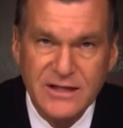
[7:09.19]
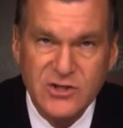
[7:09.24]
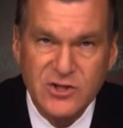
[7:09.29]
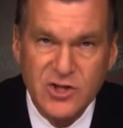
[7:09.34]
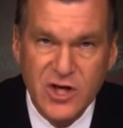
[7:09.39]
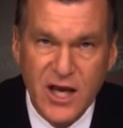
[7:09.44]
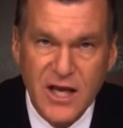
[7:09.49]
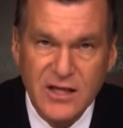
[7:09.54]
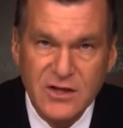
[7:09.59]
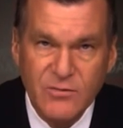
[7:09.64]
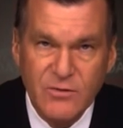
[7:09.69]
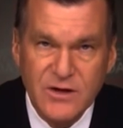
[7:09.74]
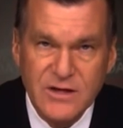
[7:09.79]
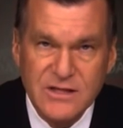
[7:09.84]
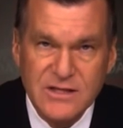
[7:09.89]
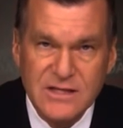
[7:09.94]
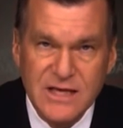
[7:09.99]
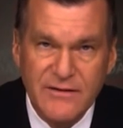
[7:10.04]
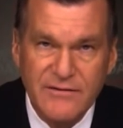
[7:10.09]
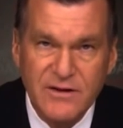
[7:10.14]
January
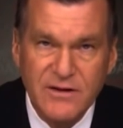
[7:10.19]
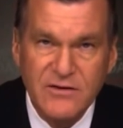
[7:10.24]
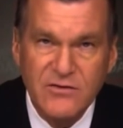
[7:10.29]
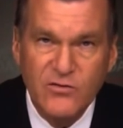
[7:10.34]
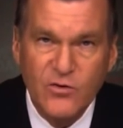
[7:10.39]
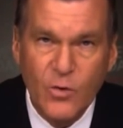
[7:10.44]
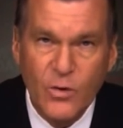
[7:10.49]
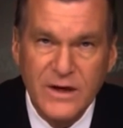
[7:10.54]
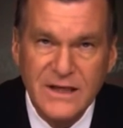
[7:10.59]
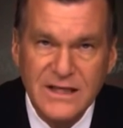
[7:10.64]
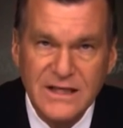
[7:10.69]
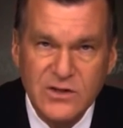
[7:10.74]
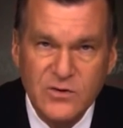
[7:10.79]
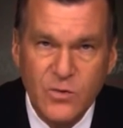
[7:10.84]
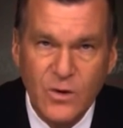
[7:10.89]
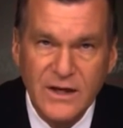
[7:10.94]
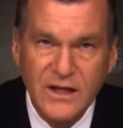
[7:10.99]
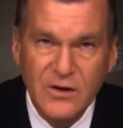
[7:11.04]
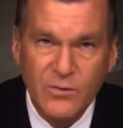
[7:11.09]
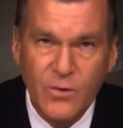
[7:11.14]
7th,
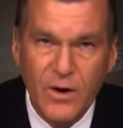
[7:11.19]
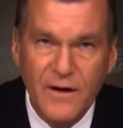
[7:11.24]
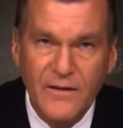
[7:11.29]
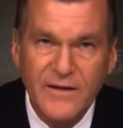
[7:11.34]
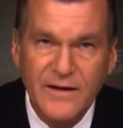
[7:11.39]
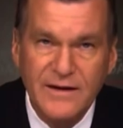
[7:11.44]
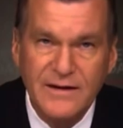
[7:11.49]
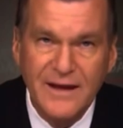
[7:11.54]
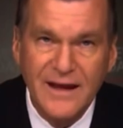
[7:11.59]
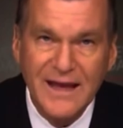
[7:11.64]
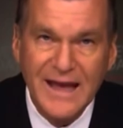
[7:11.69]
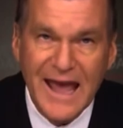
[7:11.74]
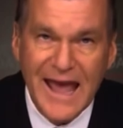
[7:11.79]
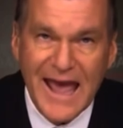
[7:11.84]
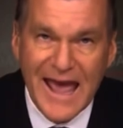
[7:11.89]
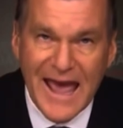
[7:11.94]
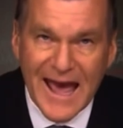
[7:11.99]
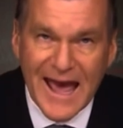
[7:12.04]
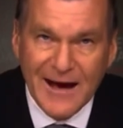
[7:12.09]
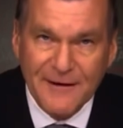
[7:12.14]
2021, the day
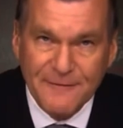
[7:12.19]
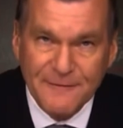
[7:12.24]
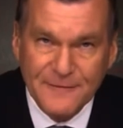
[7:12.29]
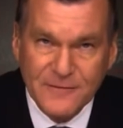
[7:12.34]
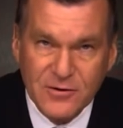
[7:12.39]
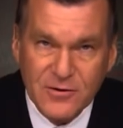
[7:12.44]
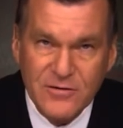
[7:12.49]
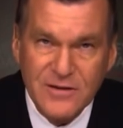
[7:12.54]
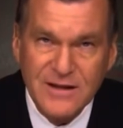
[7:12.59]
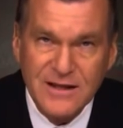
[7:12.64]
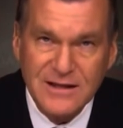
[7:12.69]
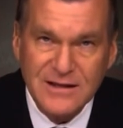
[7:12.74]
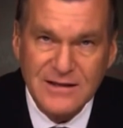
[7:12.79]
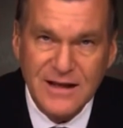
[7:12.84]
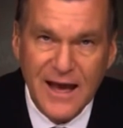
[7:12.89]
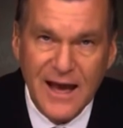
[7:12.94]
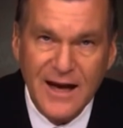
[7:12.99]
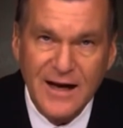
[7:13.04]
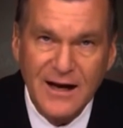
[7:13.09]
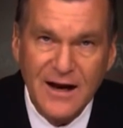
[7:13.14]
after the
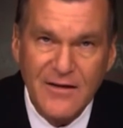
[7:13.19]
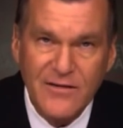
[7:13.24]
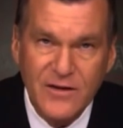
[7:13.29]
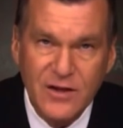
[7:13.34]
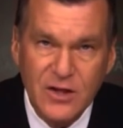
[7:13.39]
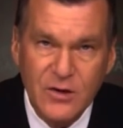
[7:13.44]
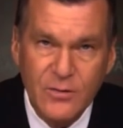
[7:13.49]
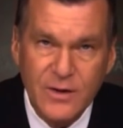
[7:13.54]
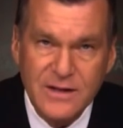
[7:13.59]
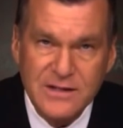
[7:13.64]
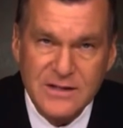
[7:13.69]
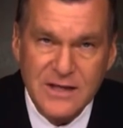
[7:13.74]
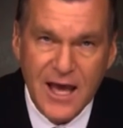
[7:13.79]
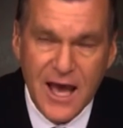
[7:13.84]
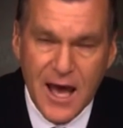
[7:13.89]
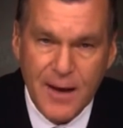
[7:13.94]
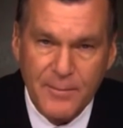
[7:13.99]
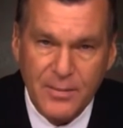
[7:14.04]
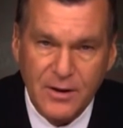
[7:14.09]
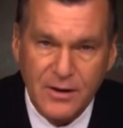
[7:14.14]
attack on the U.S.
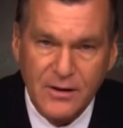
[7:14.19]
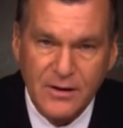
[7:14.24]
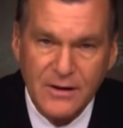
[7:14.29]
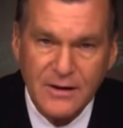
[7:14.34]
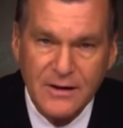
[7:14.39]
Capitol.